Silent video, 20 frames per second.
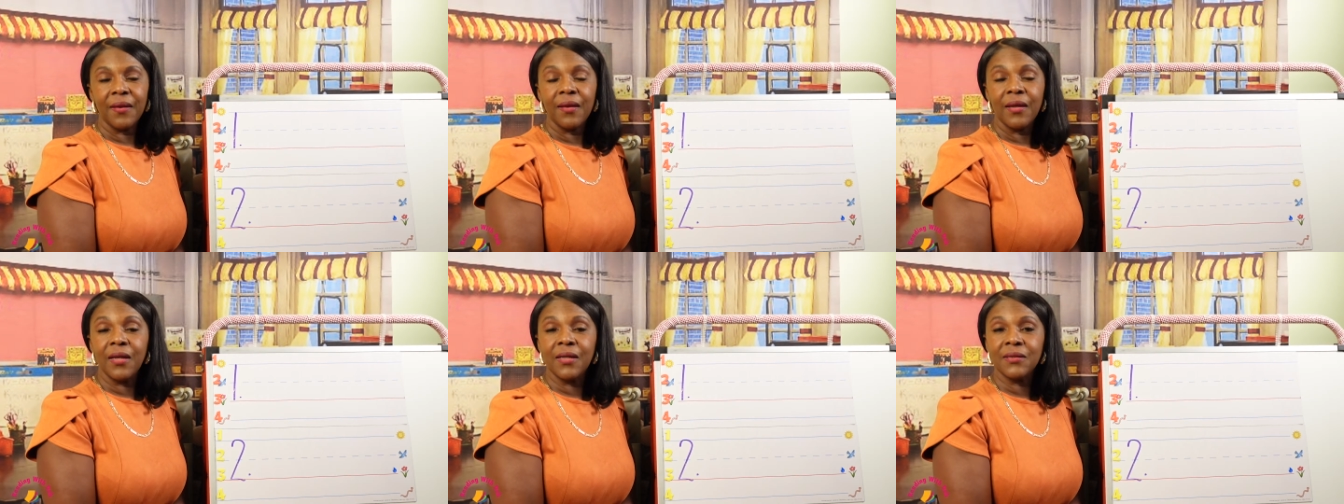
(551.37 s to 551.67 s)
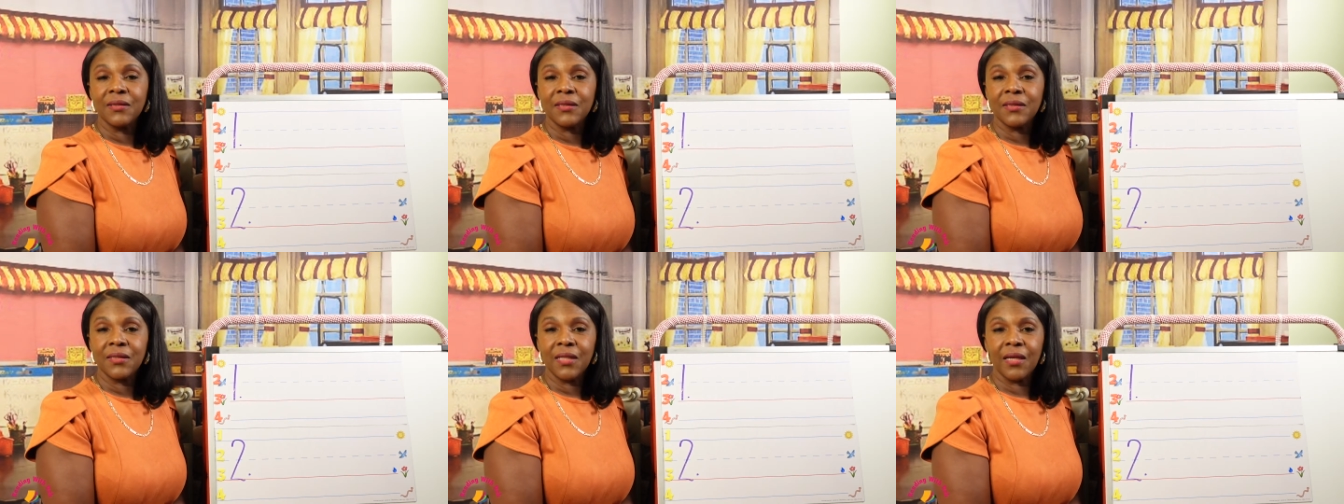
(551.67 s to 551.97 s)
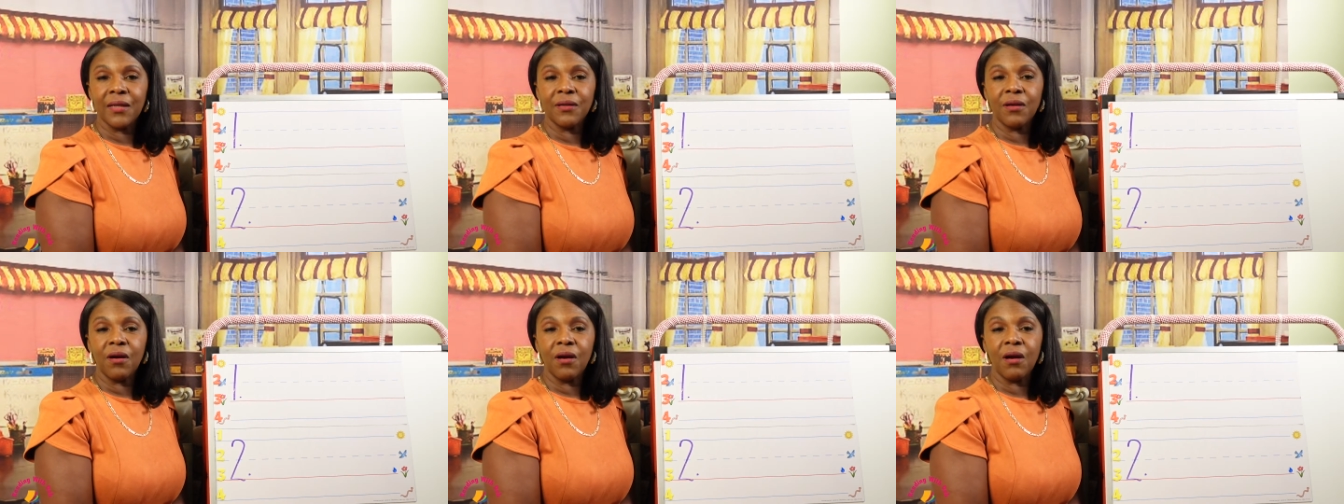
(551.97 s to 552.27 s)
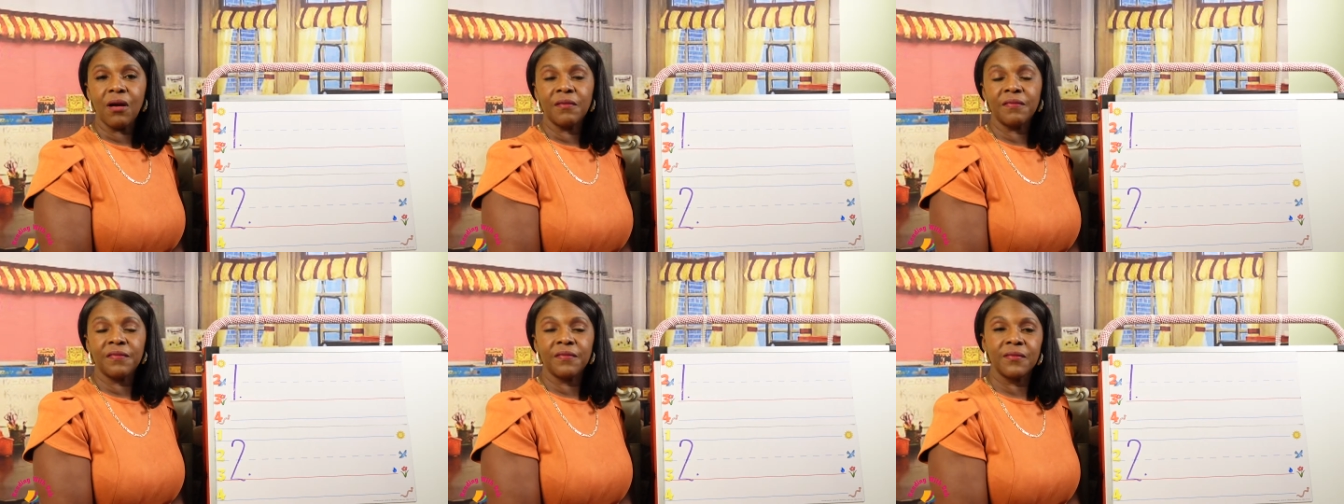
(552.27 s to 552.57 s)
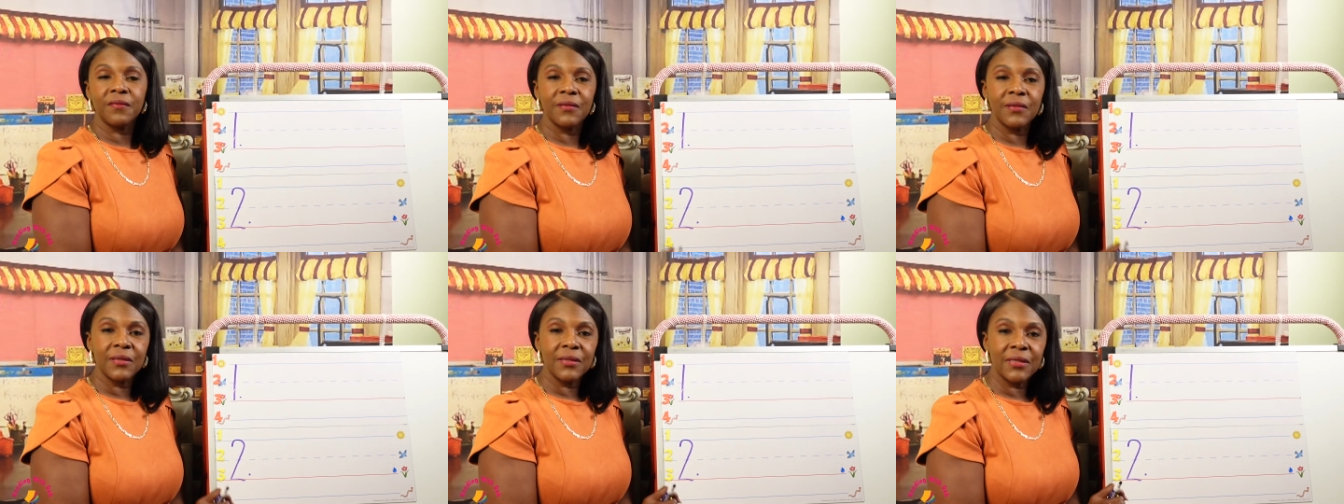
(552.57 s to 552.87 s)
Instead of
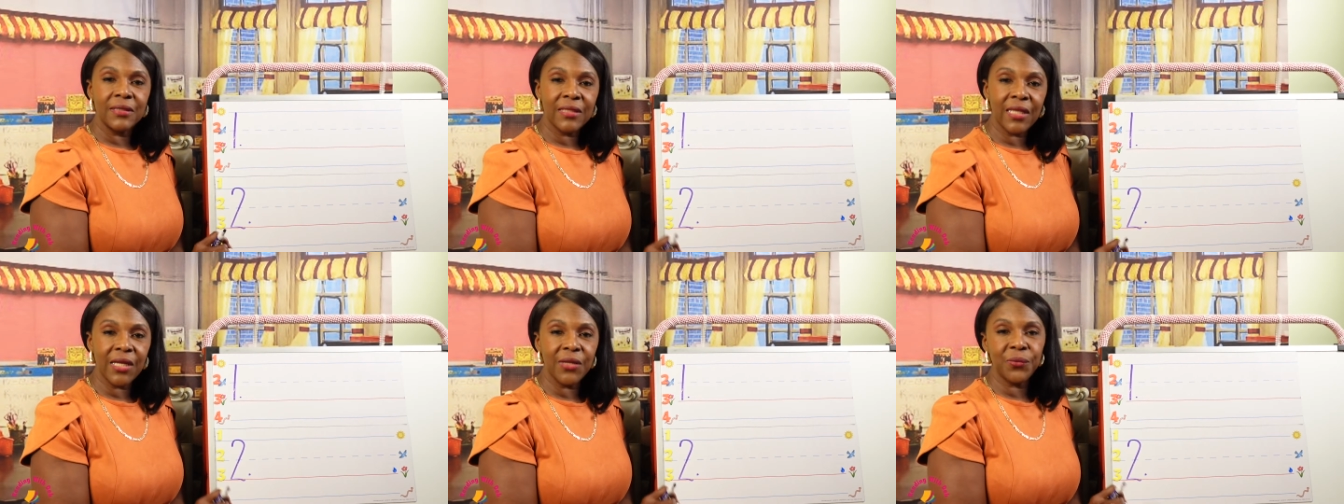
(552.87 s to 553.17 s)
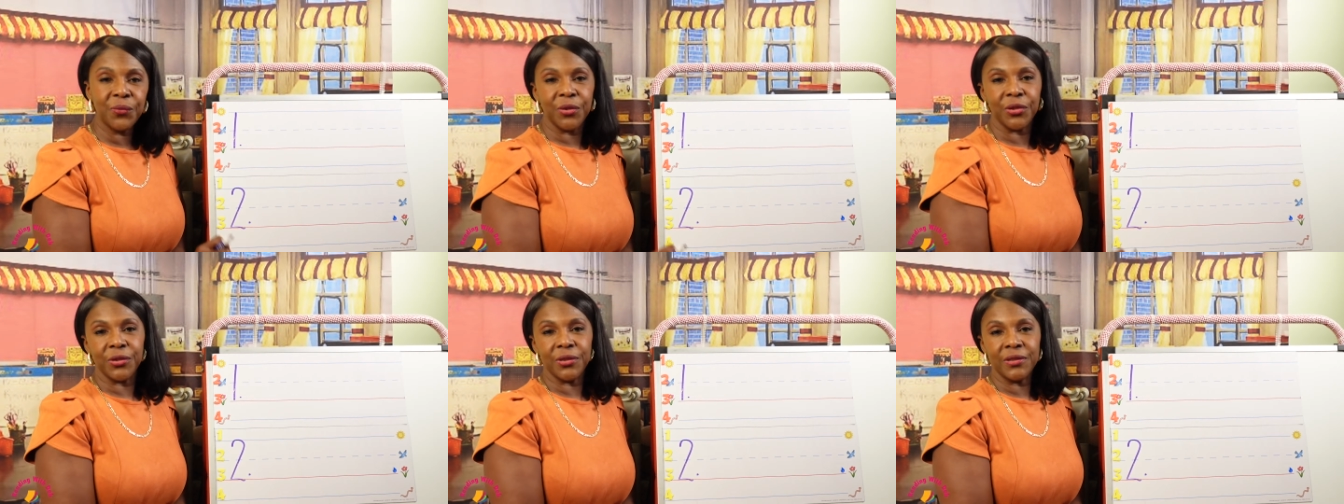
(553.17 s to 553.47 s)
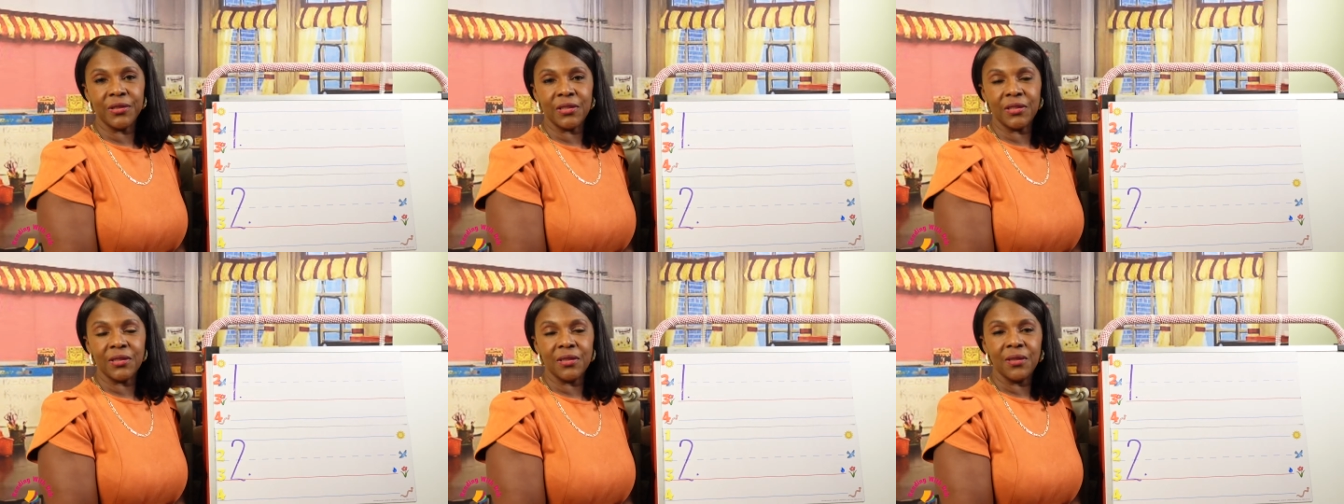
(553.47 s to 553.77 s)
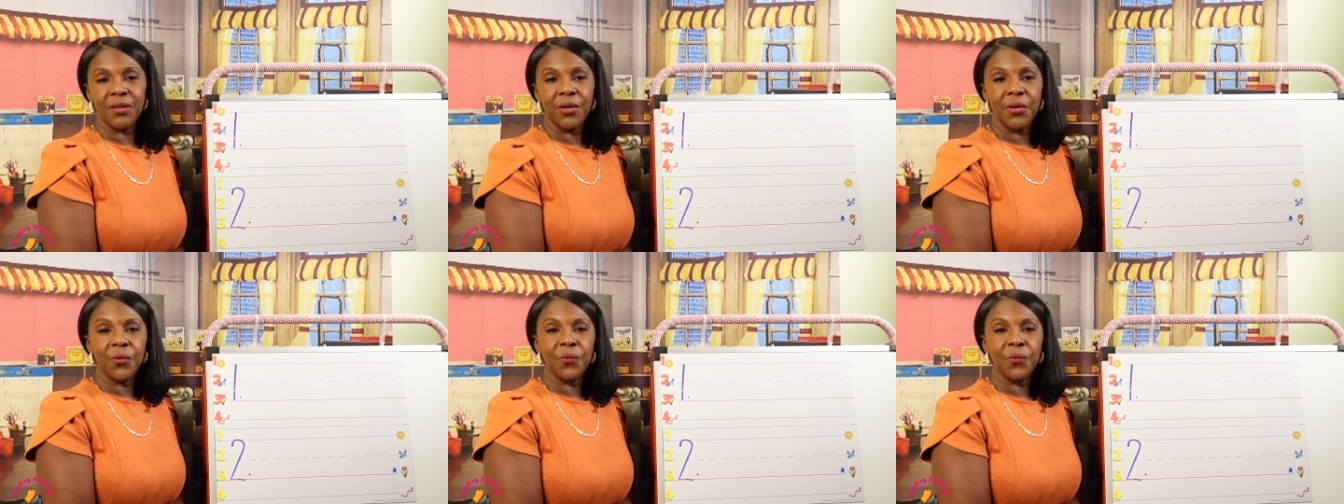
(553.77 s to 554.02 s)
10 words,